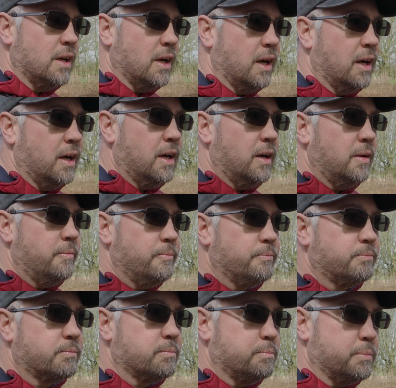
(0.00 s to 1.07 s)

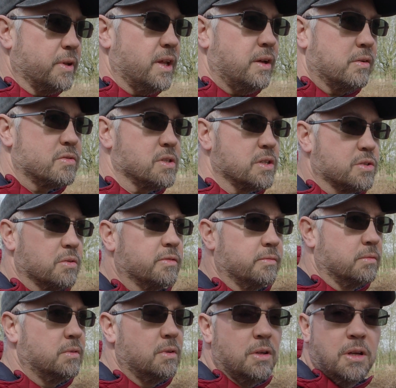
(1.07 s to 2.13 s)
But then obviously sort of
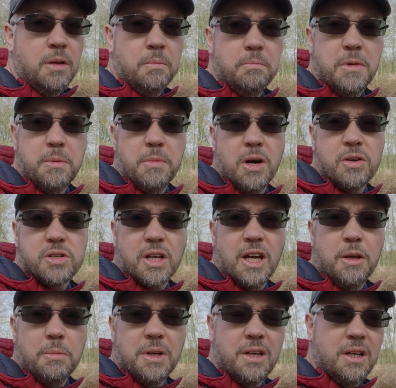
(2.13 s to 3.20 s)
mid-March
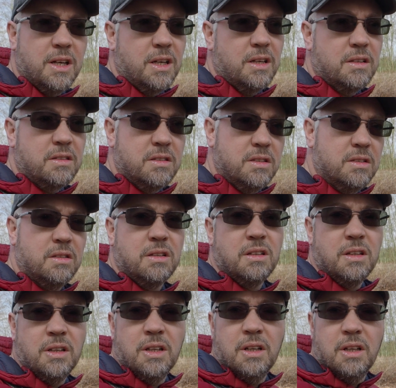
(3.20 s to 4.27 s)
came and
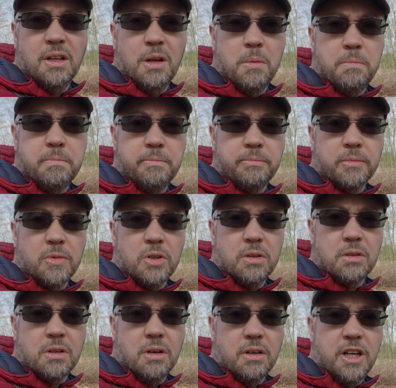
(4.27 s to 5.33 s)

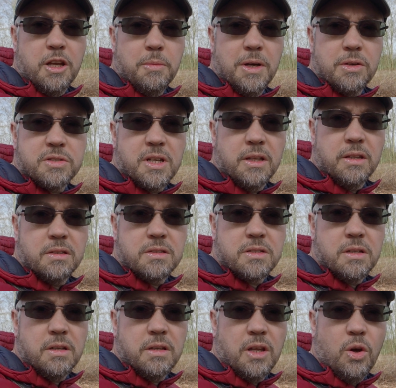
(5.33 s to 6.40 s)
got an email saying that
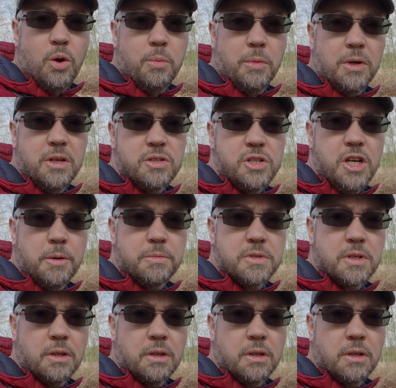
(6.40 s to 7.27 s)
the OM-1 had shipped.